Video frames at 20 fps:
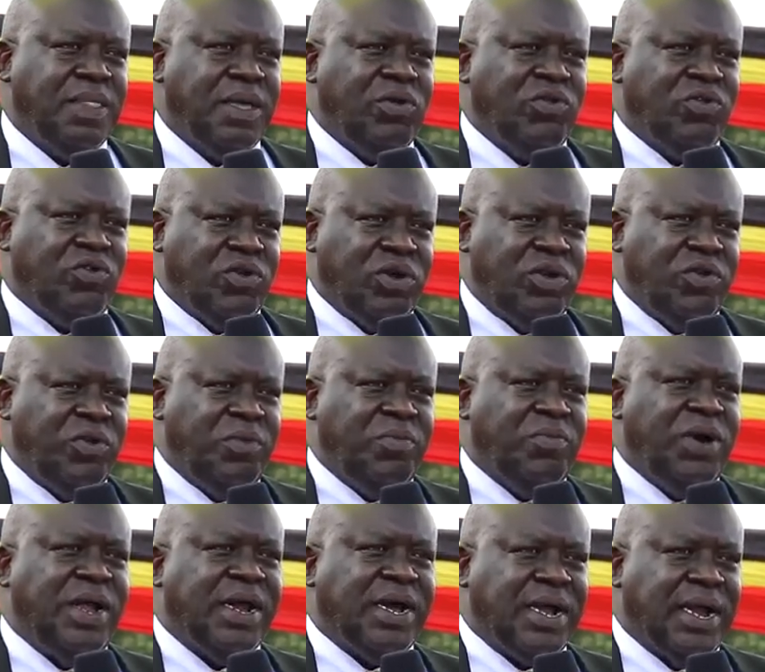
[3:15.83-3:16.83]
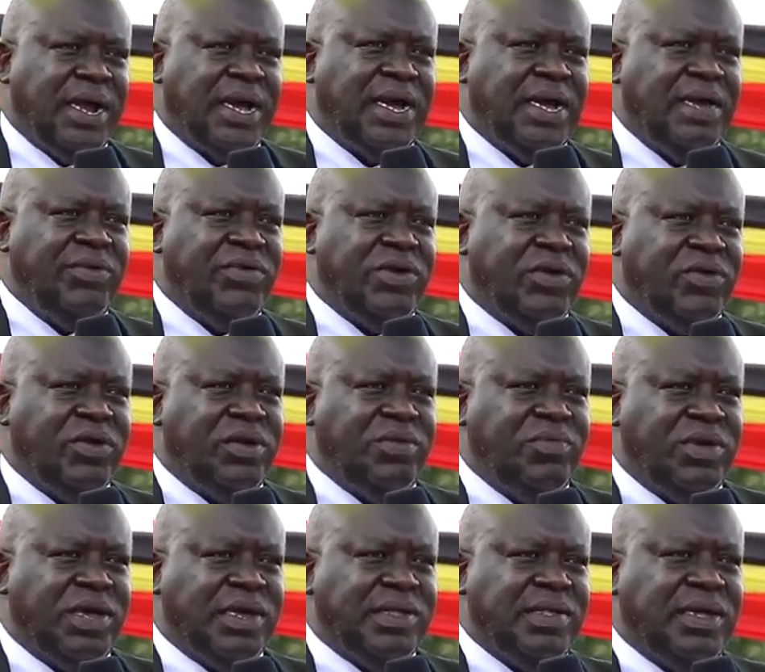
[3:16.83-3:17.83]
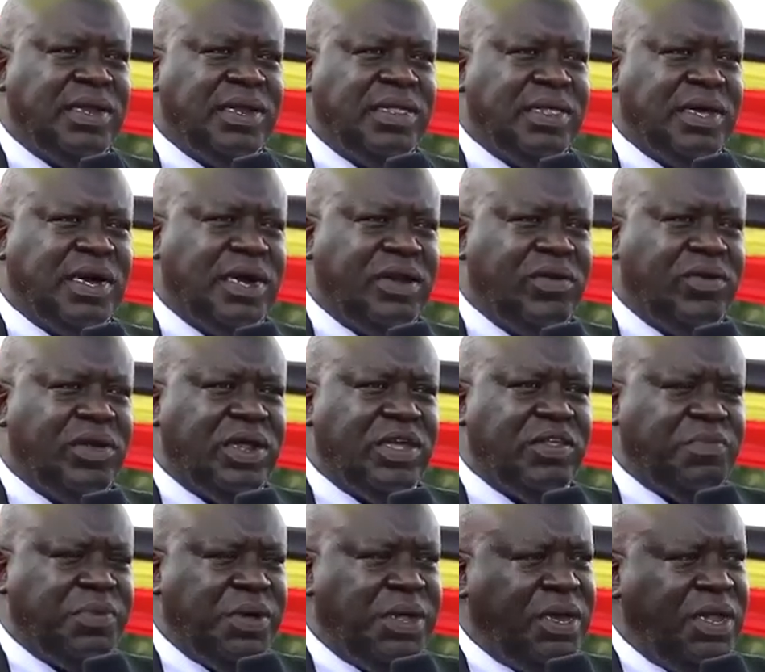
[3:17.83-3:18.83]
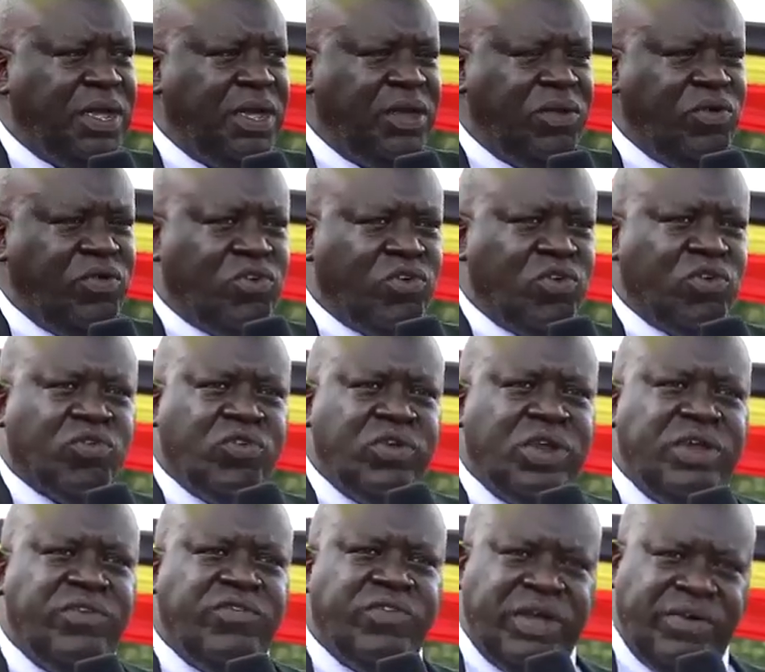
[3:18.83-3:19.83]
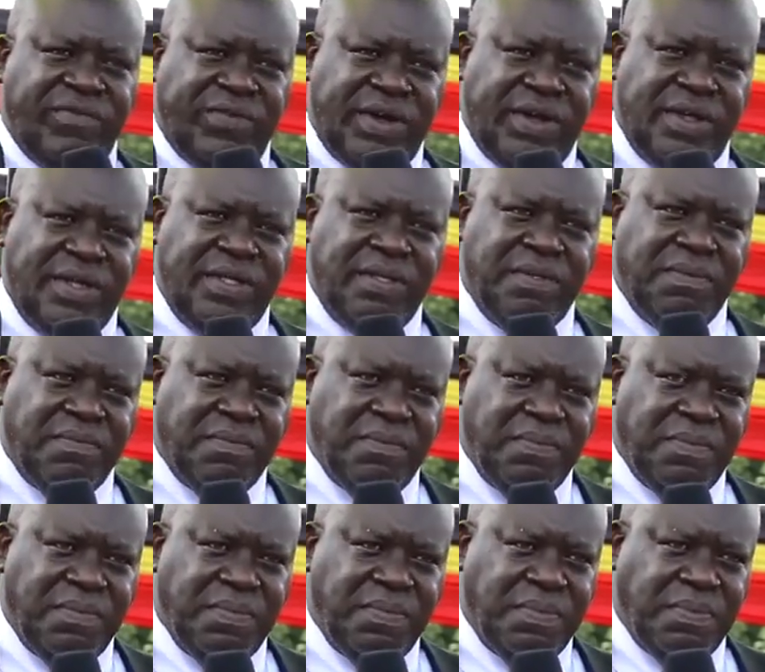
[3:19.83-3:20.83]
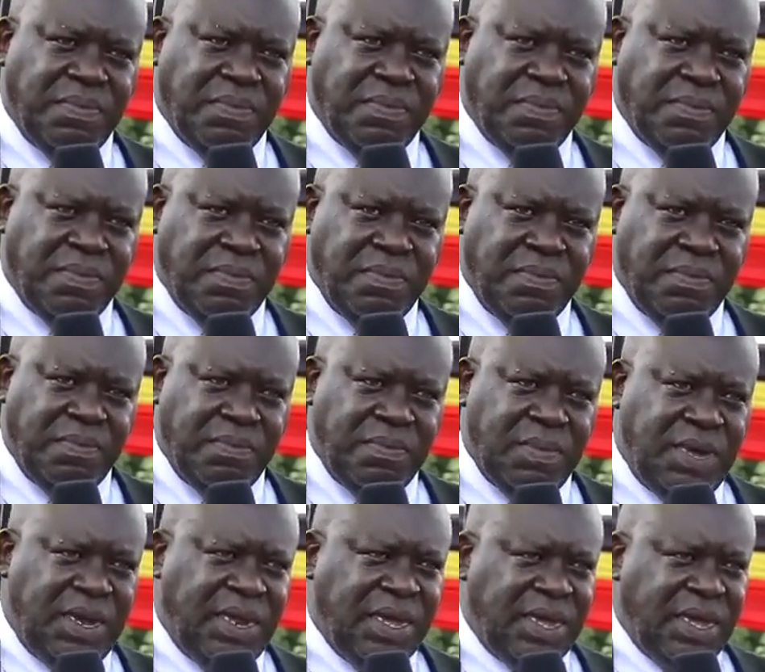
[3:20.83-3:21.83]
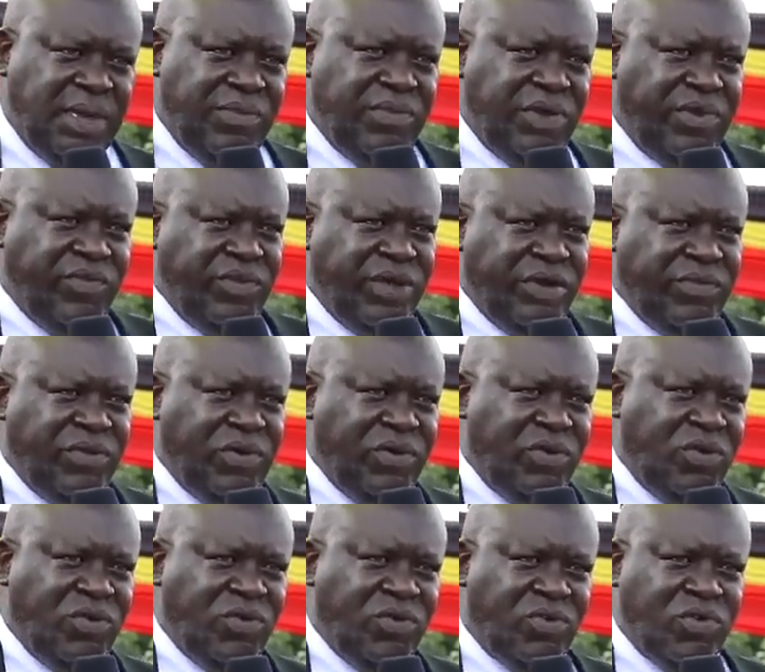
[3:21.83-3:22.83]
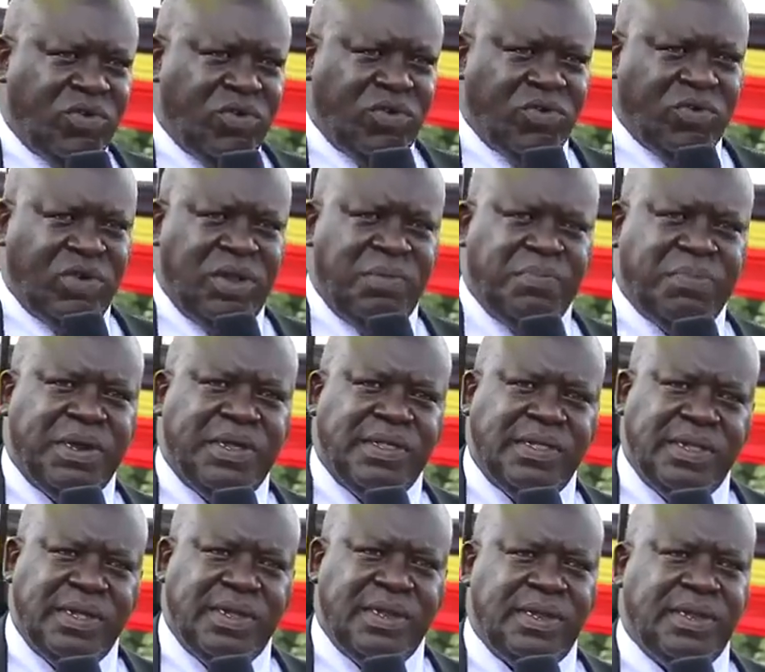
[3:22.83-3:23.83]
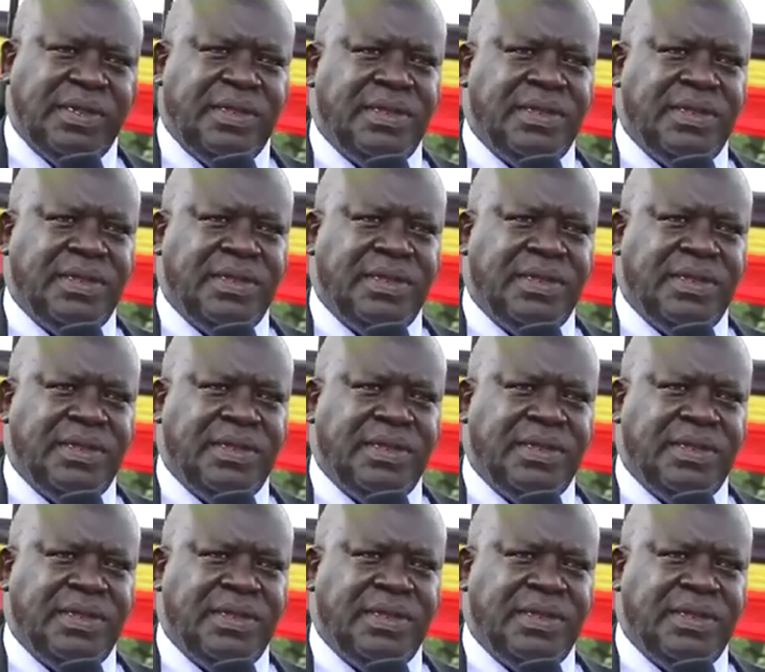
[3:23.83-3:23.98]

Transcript: I was talking to him while crying. I even told him, Your Excellency, I cannot explain. You talk to the driver. And I gave the driver, don't want to talk to the president.